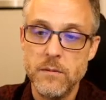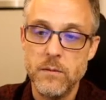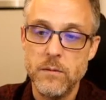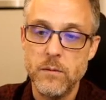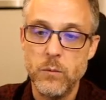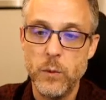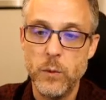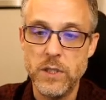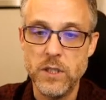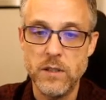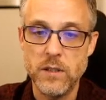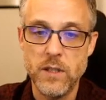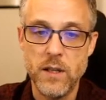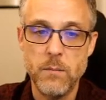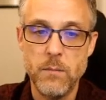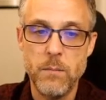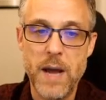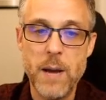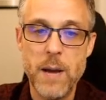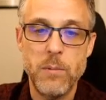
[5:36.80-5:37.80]
which is the
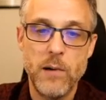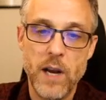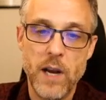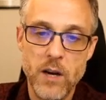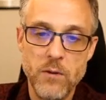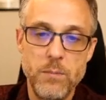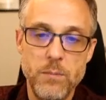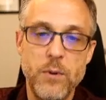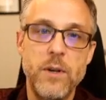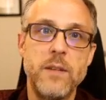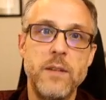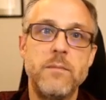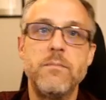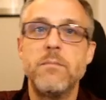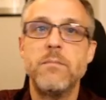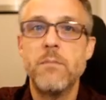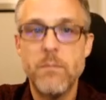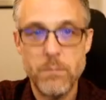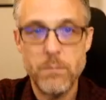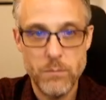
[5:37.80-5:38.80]
mapper output,
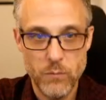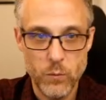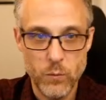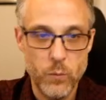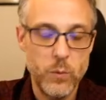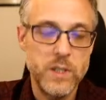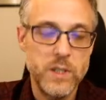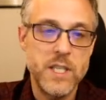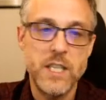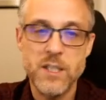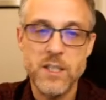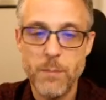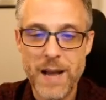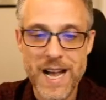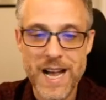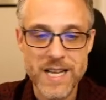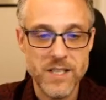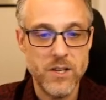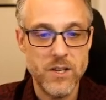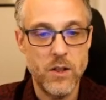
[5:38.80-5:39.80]
which gets
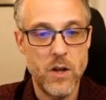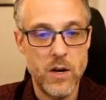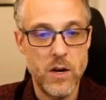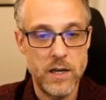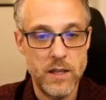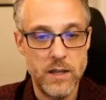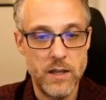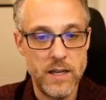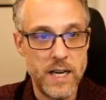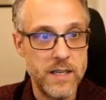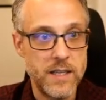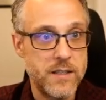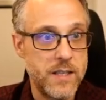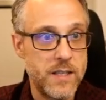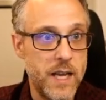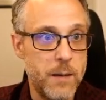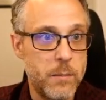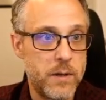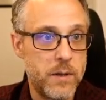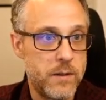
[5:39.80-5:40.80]
passed along to the next
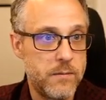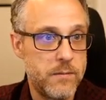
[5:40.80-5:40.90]
step.